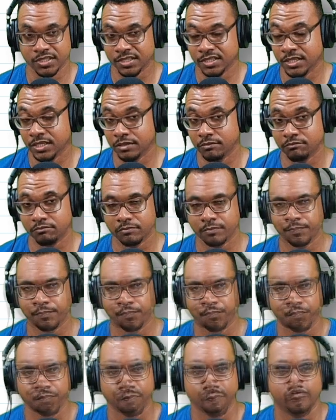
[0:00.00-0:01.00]
to E.
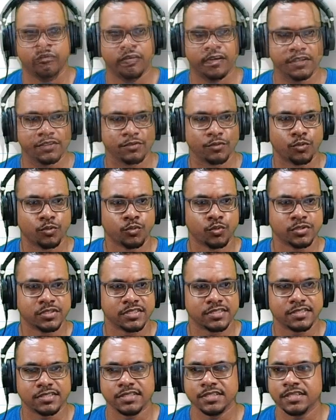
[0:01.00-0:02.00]
All right, so O
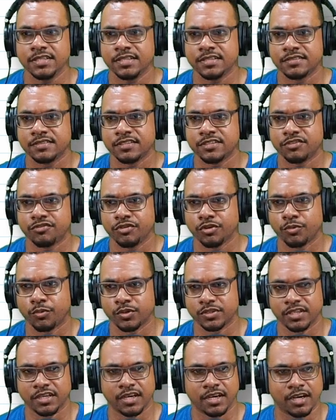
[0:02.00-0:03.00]
to C is this
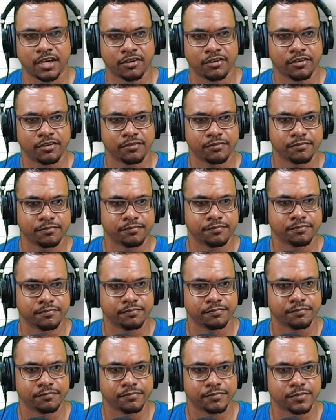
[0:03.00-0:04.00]
3/4 R.
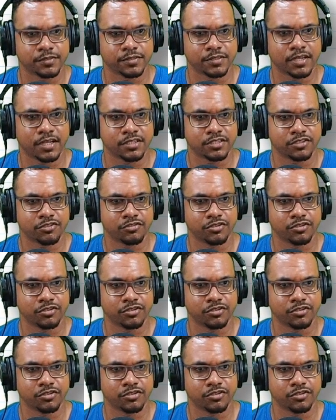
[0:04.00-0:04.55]
So that's